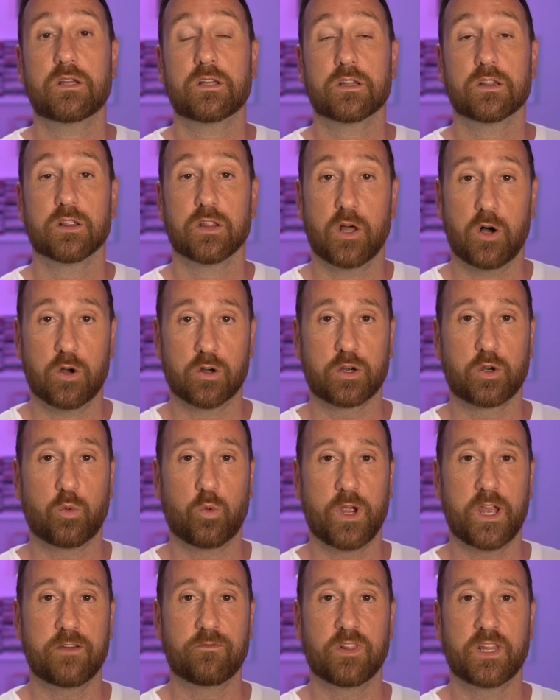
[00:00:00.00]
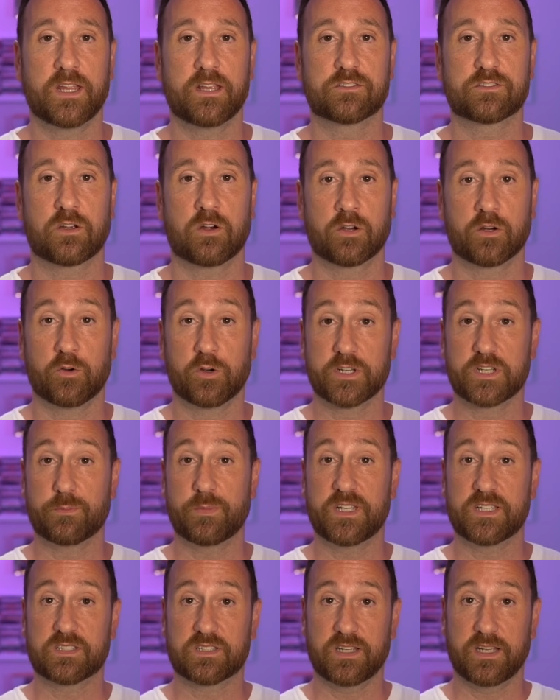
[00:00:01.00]
longer wavelengths are going to
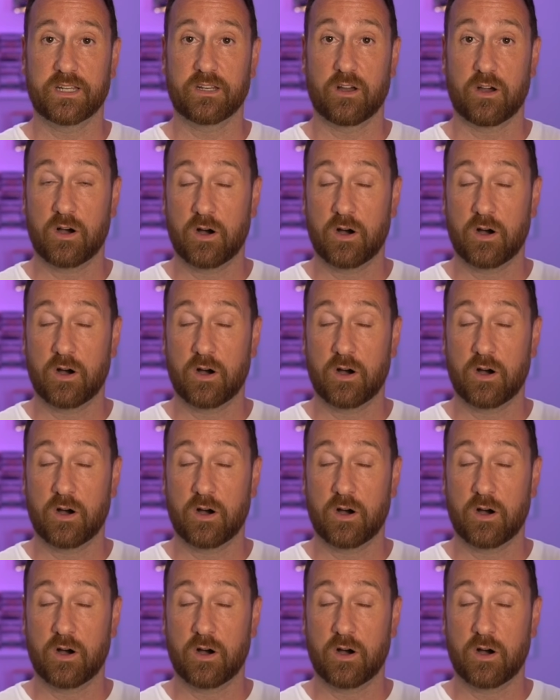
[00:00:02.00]
be sent